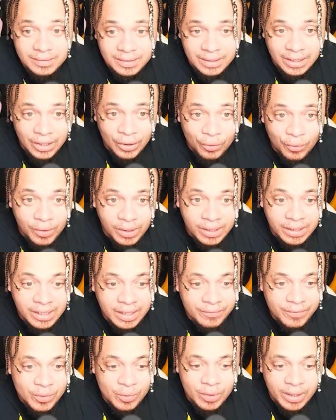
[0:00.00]
They're really
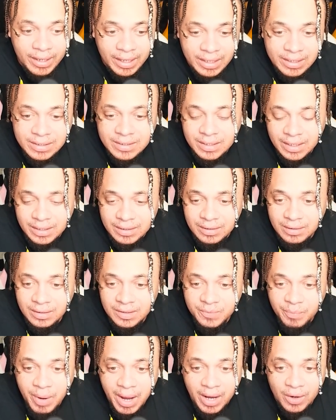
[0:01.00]
giving you, like, insight to
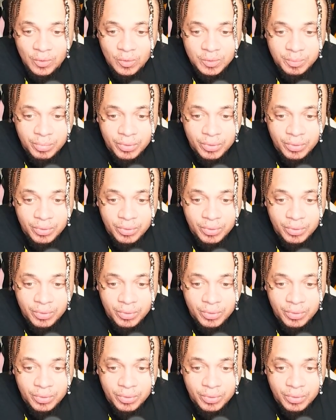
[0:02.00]
these battles,